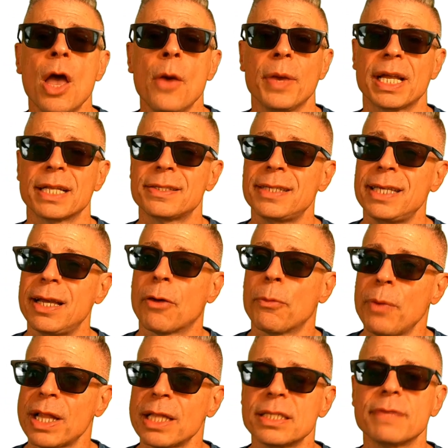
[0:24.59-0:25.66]
We can see a
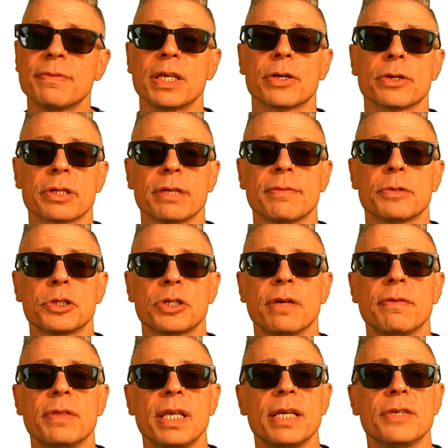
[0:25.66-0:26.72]
relatively early version
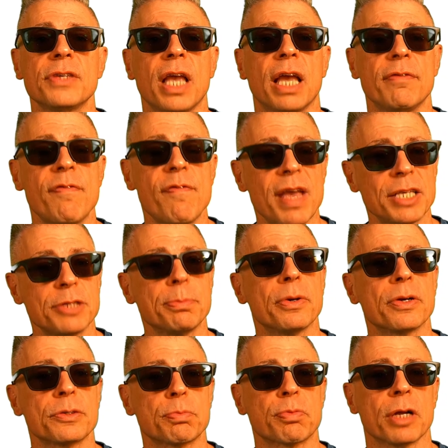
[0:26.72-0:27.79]
of this in
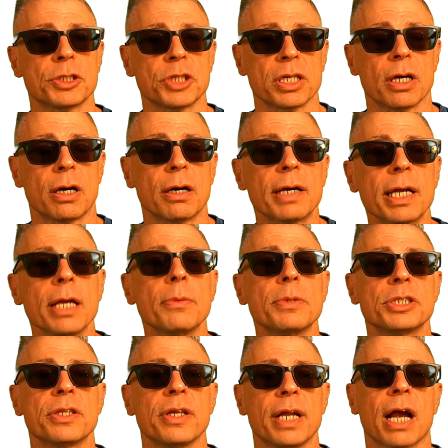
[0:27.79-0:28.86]
Facebook's Project Aria,
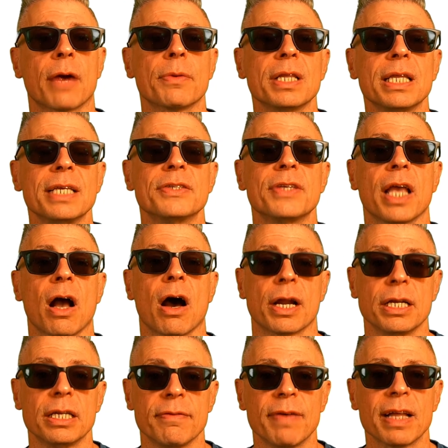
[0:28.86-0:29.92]
which they're now releasing on
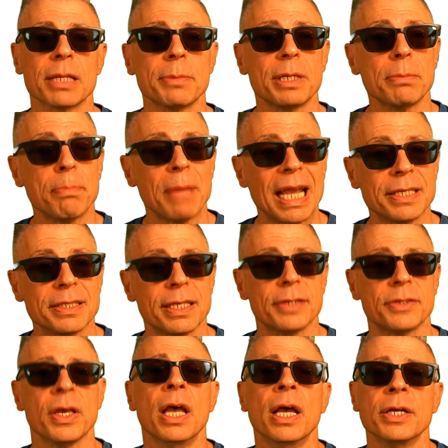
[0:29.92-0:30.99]
a development
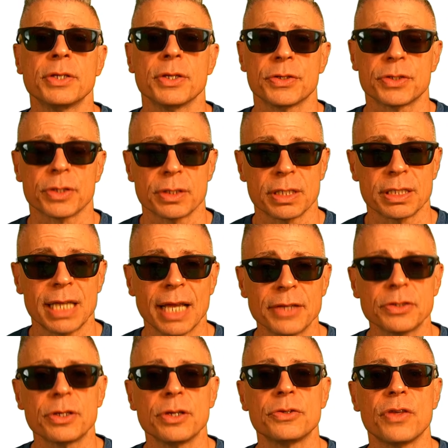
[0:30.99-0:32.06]
basis to certain
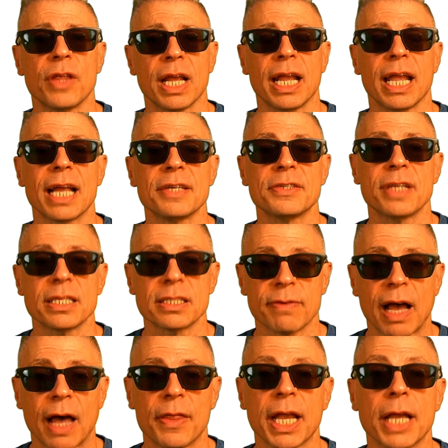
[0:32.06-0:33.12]
testers so they can get a sense of
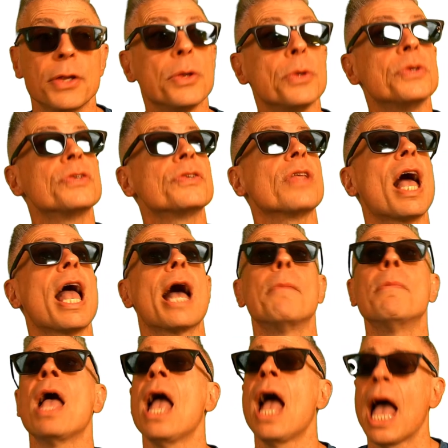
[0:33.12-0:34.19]
how they can do
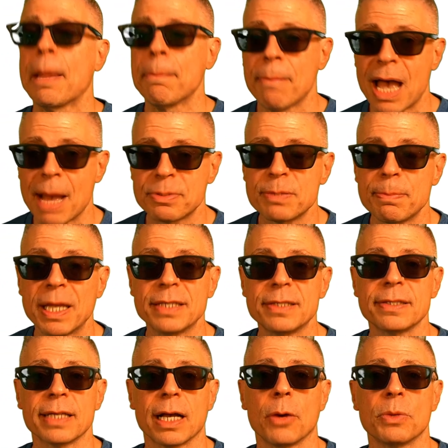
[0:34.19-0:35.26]
SLAM and map
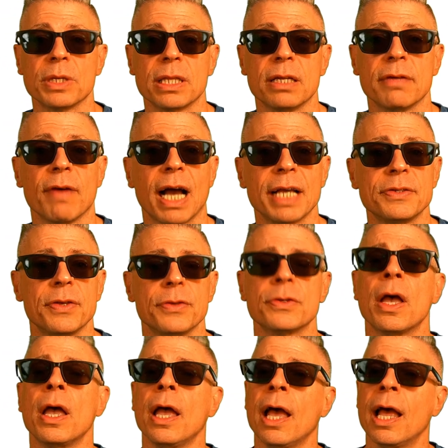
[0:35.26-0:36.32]
spaces out with the devices.
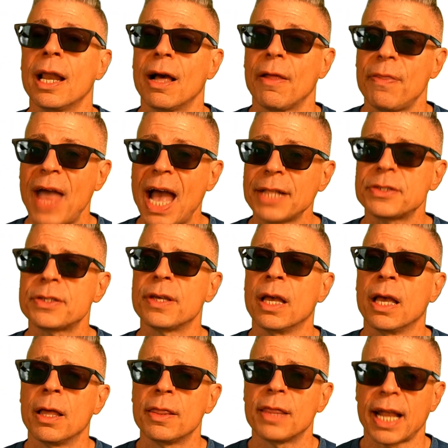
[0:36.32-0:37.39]
Now that's
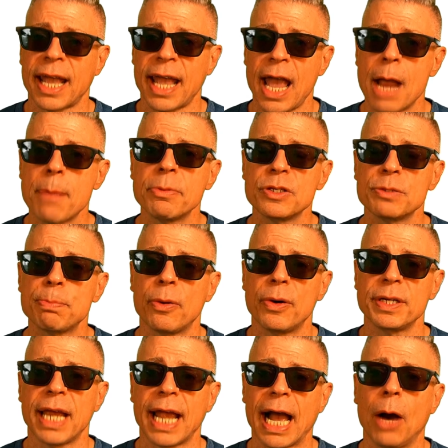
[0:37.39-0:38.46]
the cameras
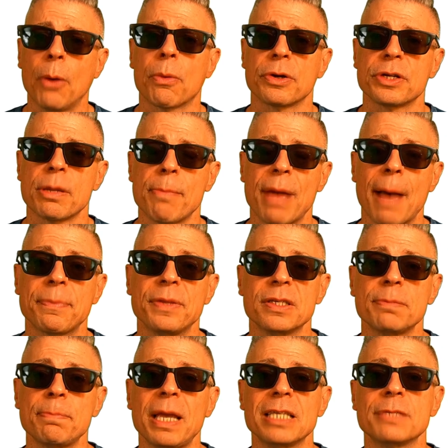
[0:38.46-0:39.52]
pointing outward to map the
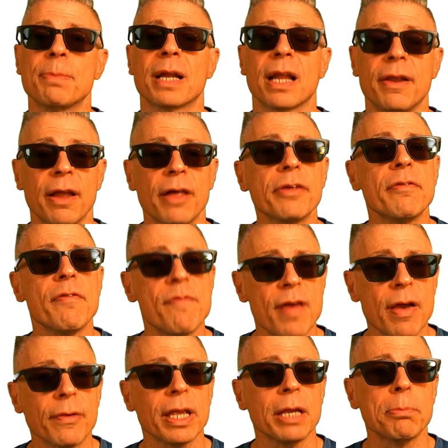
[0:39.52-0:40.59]
space, but another
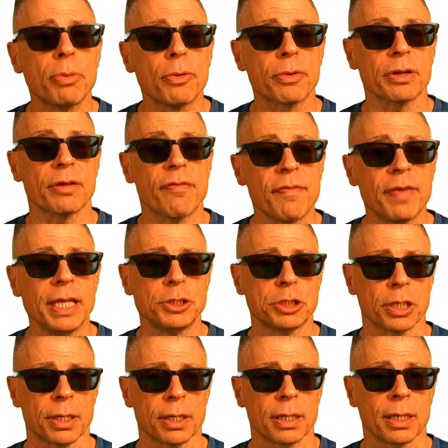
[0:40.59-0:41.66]
very important
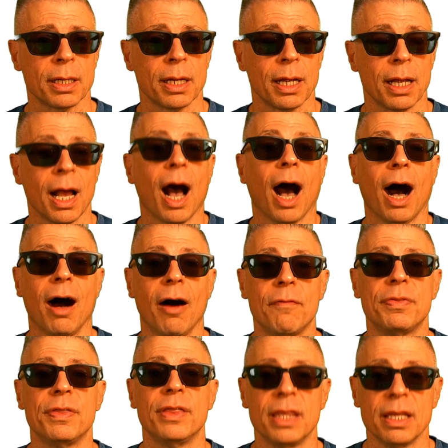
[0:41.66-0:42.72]
feature of
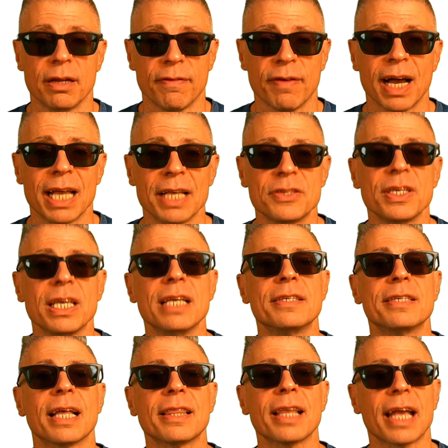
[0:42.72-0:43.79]
the device is
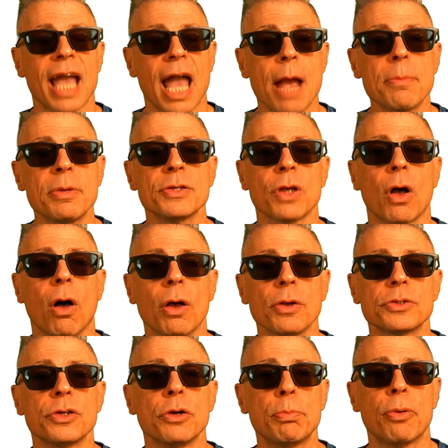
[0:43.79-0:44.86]
that the cameras
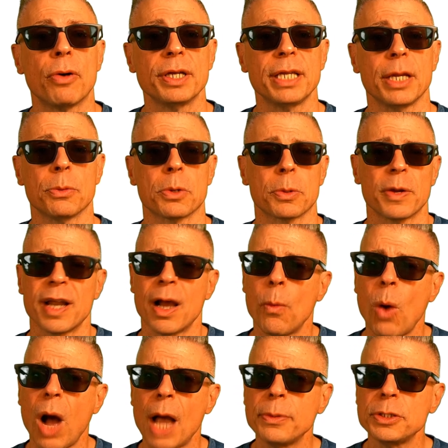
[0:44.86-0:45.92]
also point inward. Now,
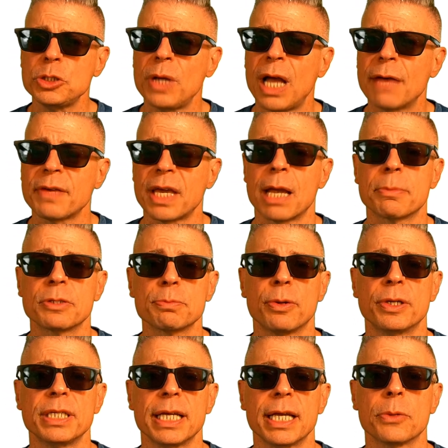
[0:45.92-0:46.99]
why would you have cameras
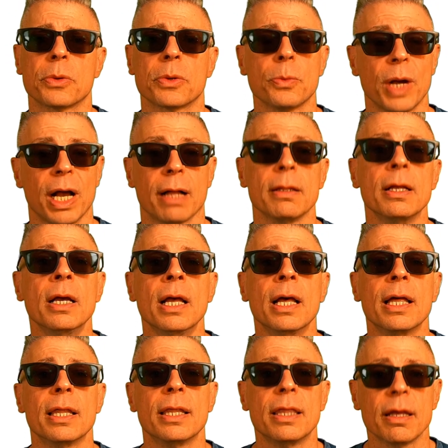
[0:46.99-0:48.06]
pointing inward? Well,
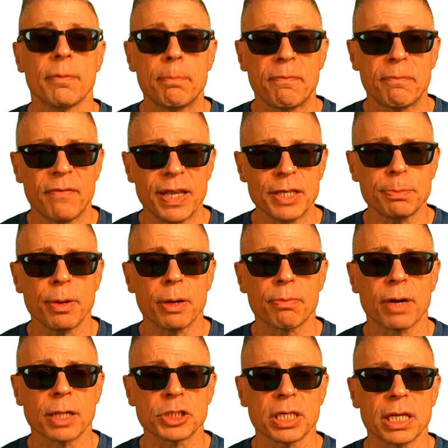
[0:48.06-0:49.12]
the Facebook
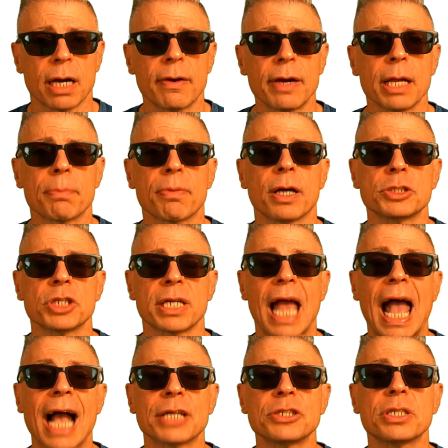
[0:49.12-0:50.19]
Project Aria project
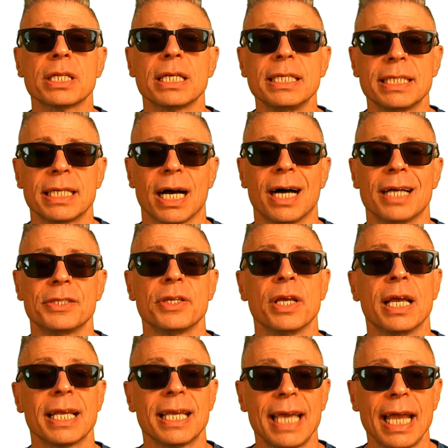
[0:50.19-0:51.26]
actually does
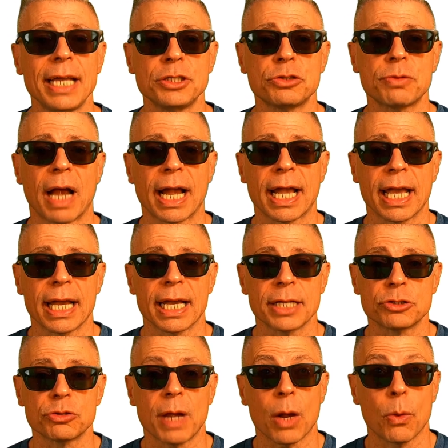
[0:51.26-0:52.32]
gaze tracking. It can
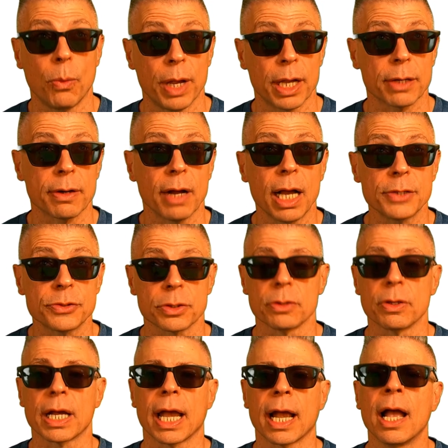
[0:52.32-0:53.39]
track where your eyes are
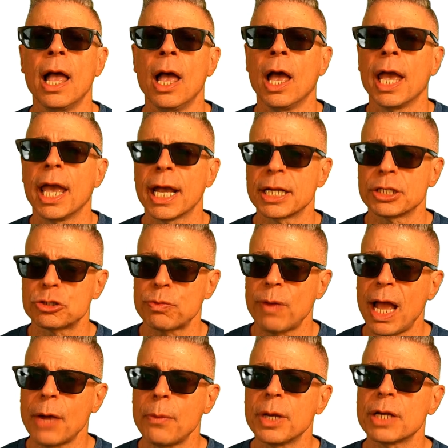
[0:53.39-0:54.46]
looking. It can
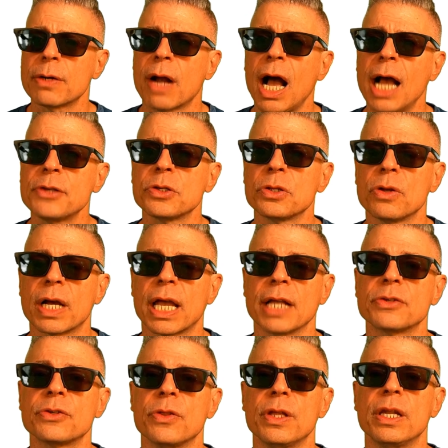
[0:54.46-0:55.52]
track where your eyes are looking
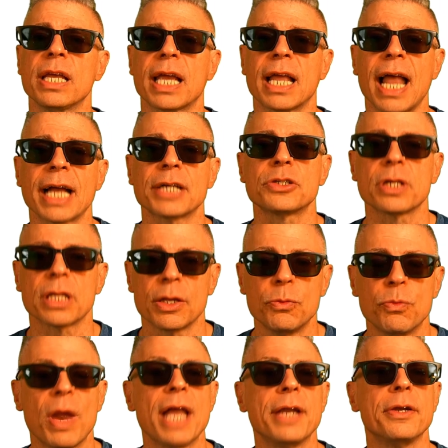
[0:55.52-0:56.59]
so that it can actually
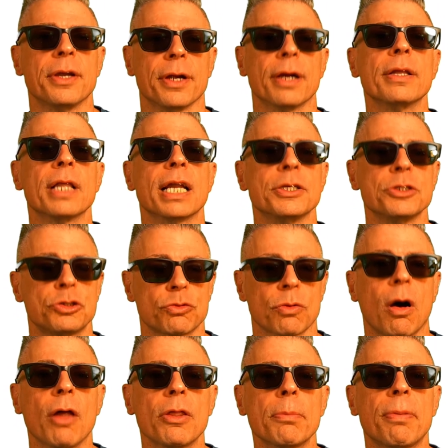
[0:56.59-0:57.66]
render, that is,
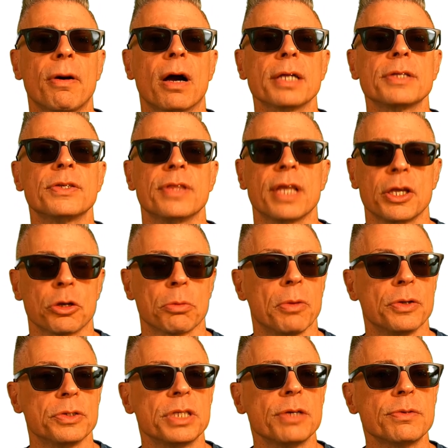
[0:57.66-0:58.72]
draw the parts that you're
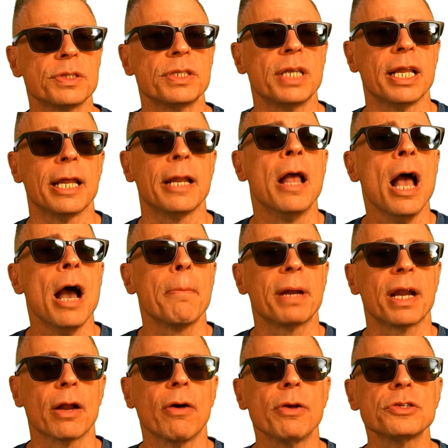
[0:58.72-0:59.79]
most interested in, but
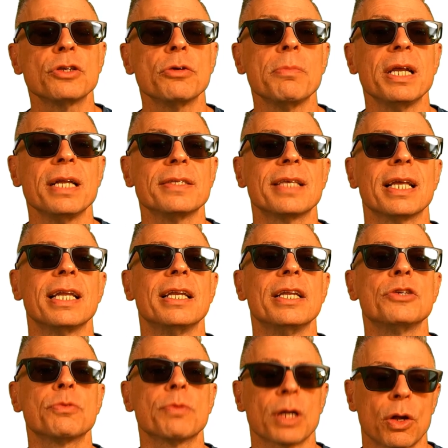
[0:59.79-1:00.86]
it also means that it
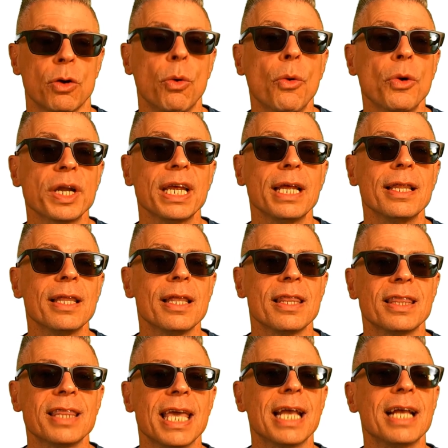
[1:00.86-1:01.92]
is recording the
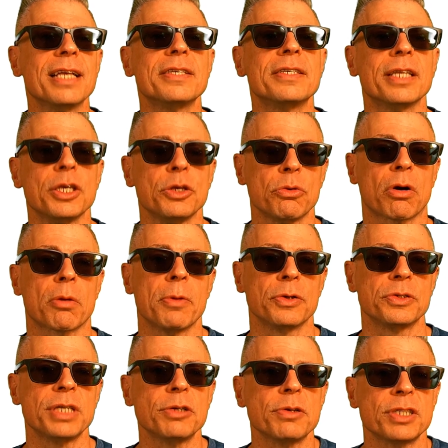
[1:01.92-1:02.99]
things that you are
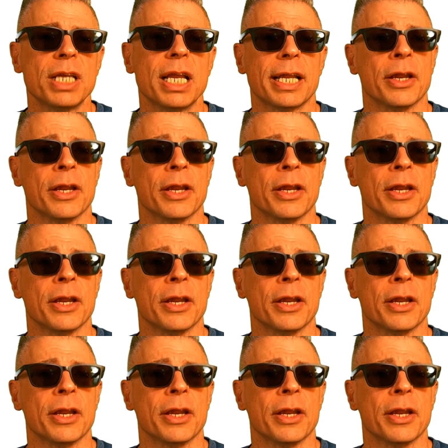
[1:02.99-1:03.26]
most interested in.